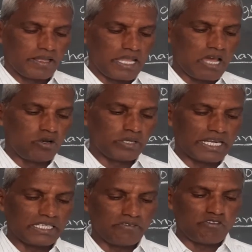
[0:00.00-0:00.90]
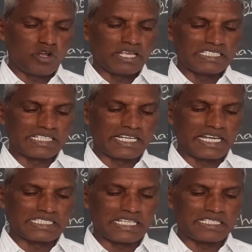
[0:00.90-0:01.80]
Now look at the following
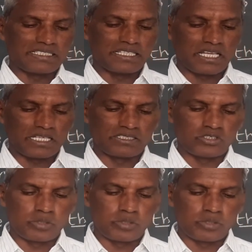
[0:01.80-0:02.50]
sentences in the